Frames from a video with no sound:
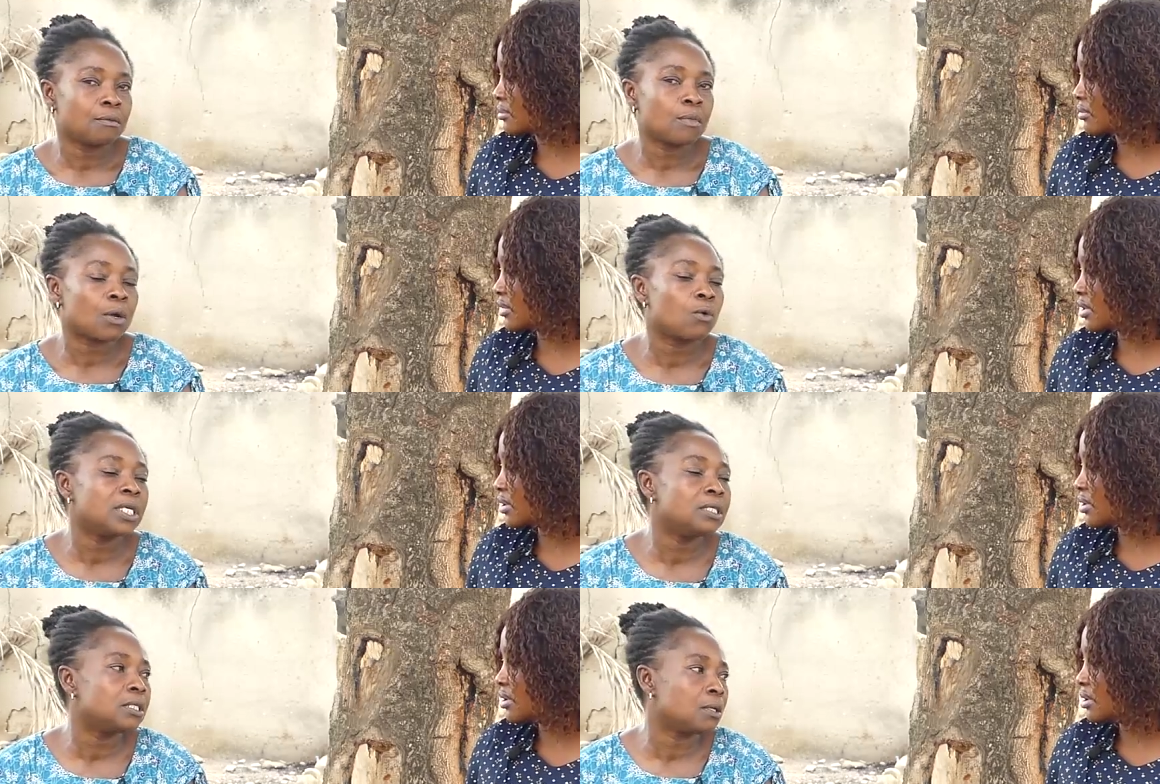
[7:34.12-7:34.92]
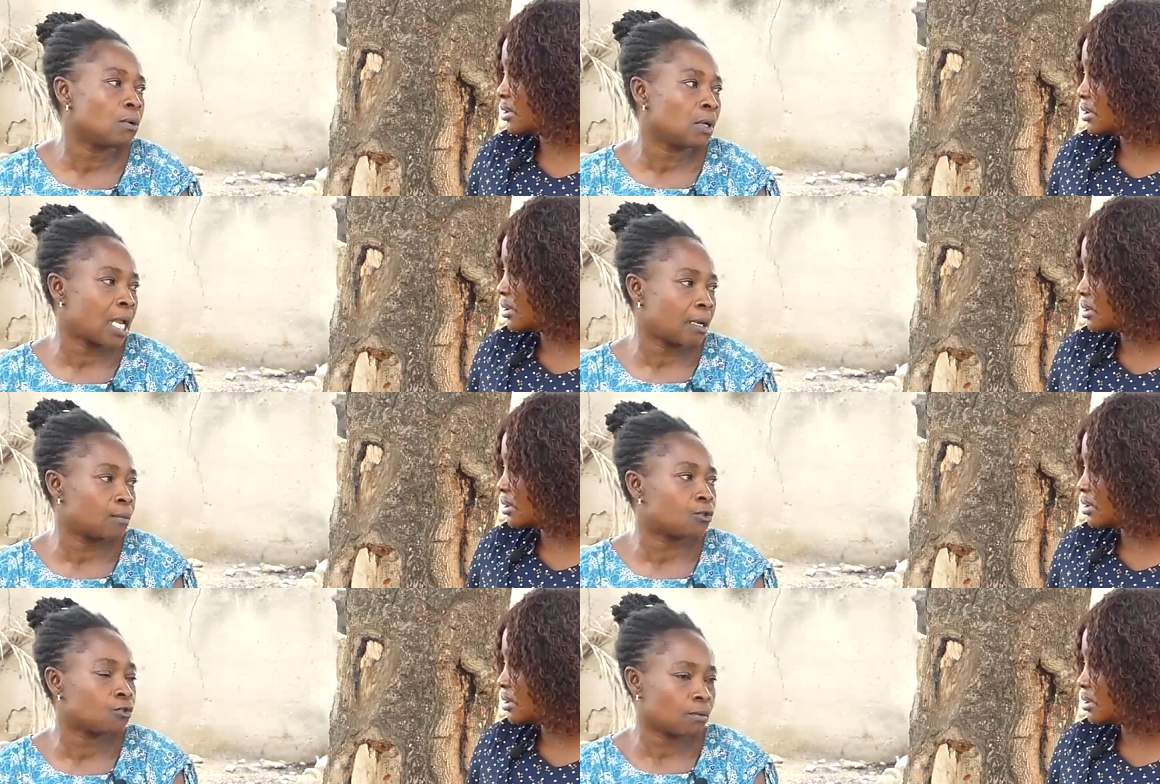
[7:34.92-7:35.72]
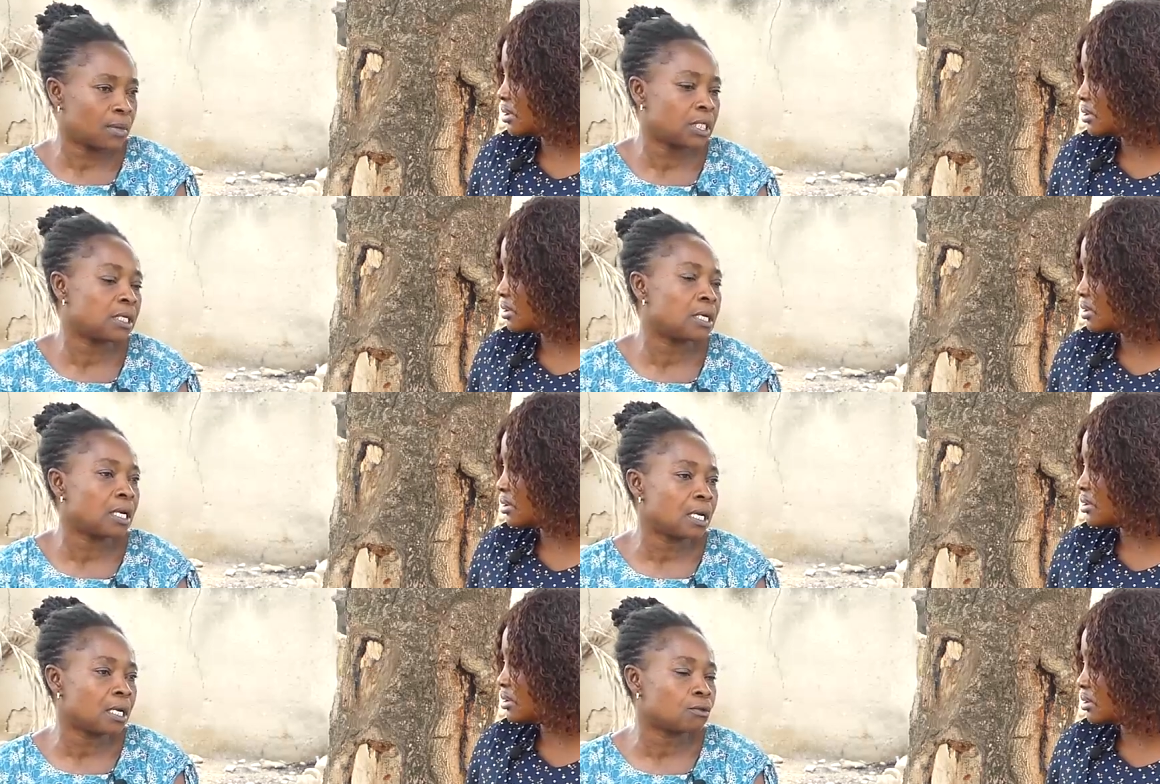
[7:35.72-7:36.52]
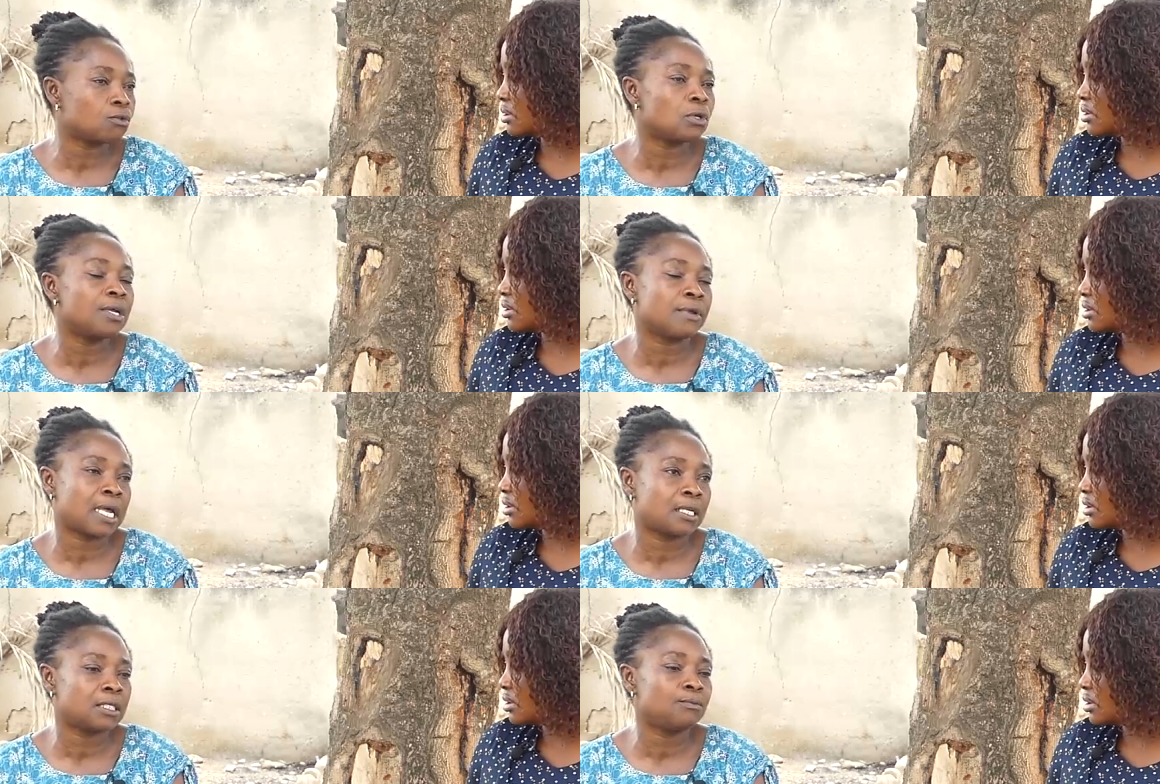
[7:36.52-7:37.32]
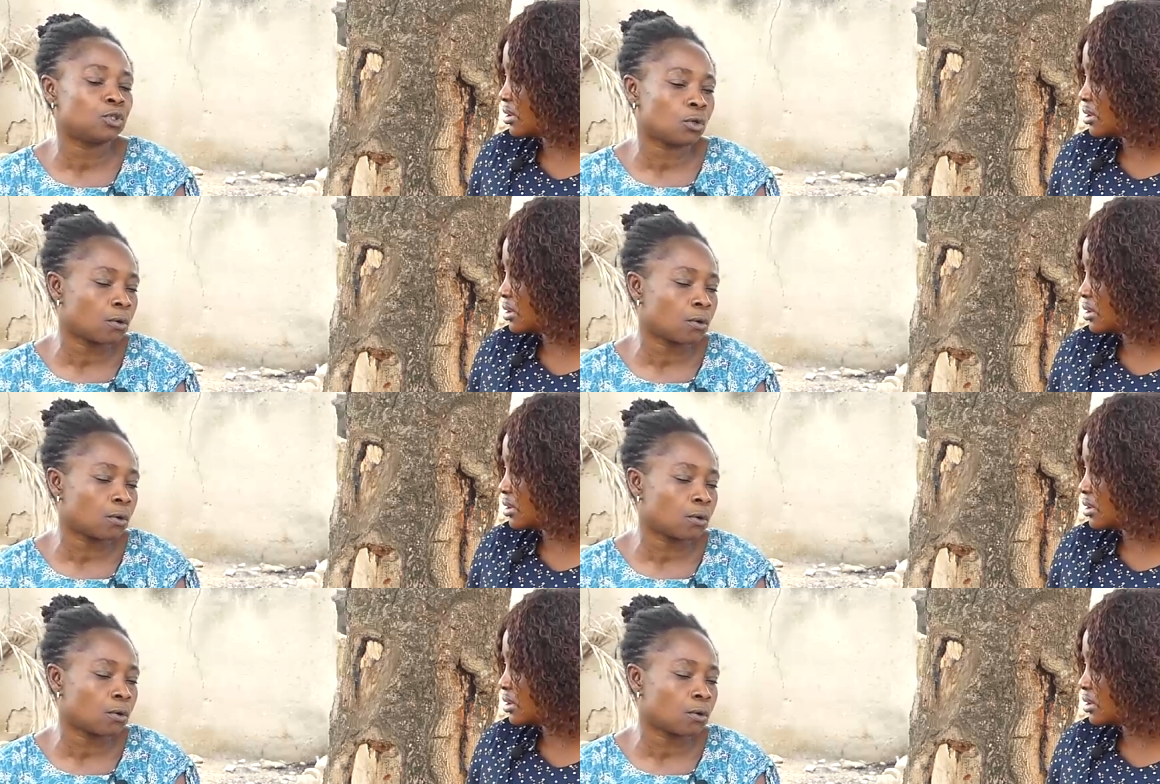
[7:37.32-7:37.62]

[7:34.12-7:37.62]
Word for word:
Speaker 1: ma ko yin se ho na so me de etutu edu na de bito